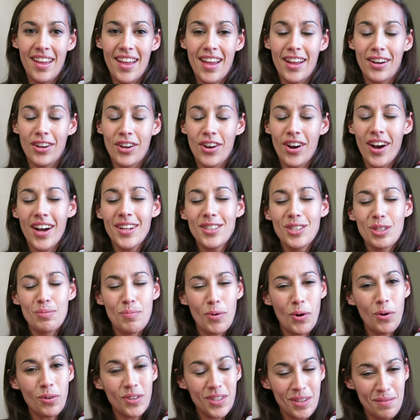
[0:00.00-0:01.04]
And God
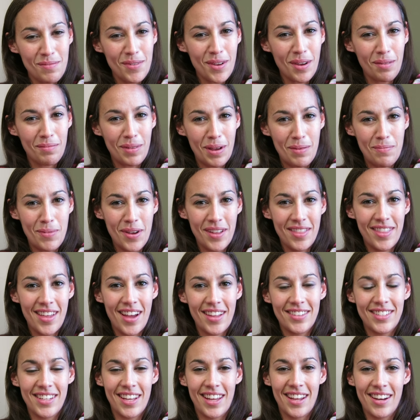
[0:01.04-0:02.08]
spoke to me on my bed
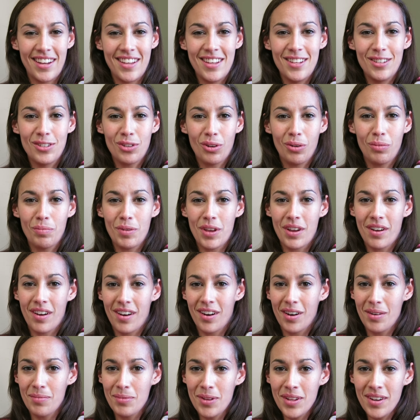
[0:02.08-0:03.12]
that day, and he told me,
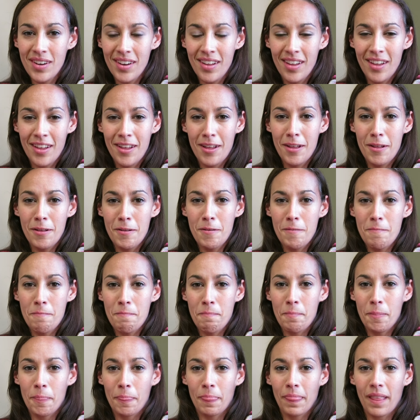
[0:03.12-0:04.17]
Karmyn,
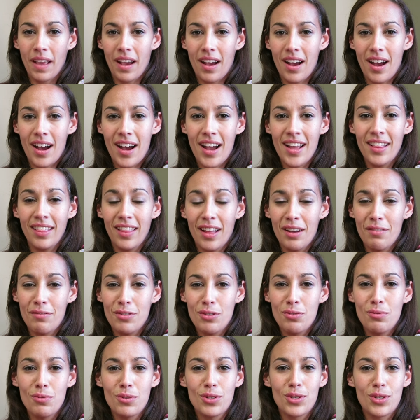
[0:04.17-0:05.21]
I love
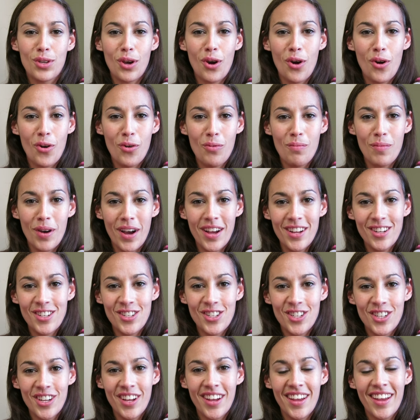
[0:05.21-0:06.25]
you so
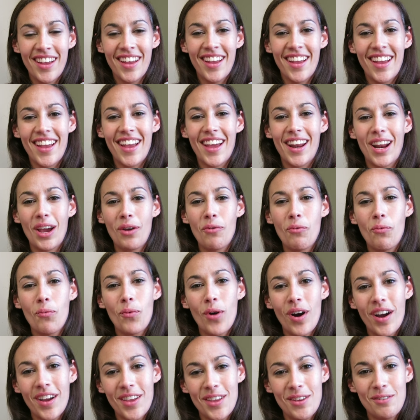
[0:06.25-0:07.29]
much, and I
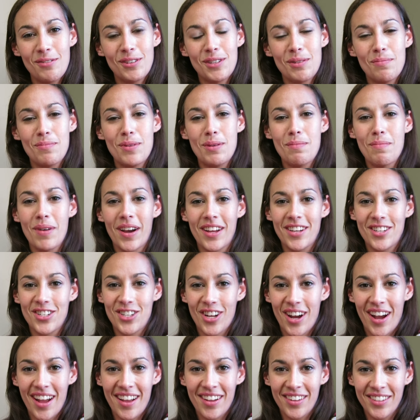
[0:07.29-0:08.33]
want you to be my
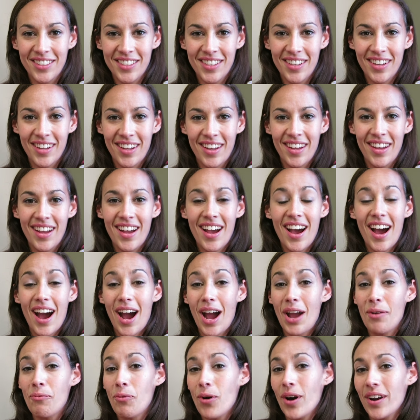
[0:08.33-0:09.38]
child.
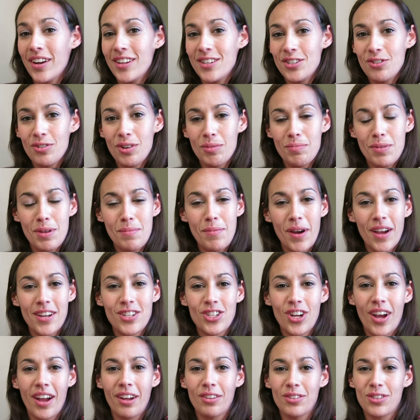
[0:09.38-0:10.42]
I wanted you to be my
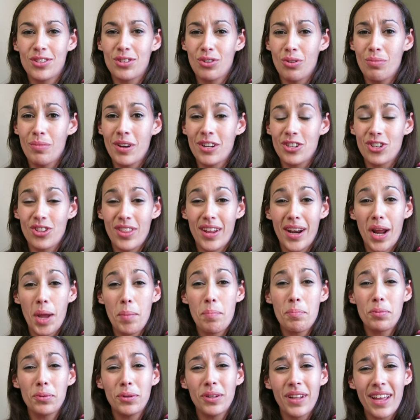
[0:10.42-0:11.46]
child so much that I
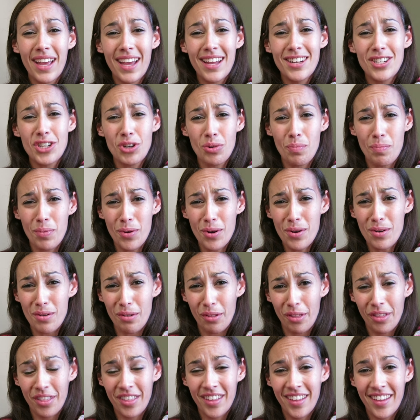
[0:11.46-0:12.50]
planned your
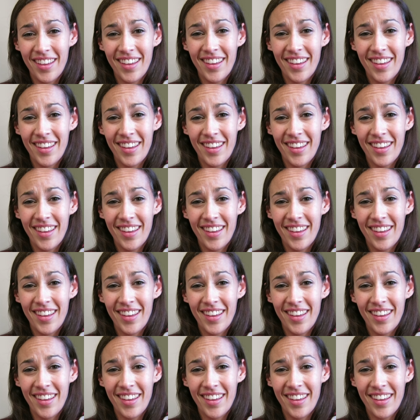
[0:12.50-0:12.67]
birth.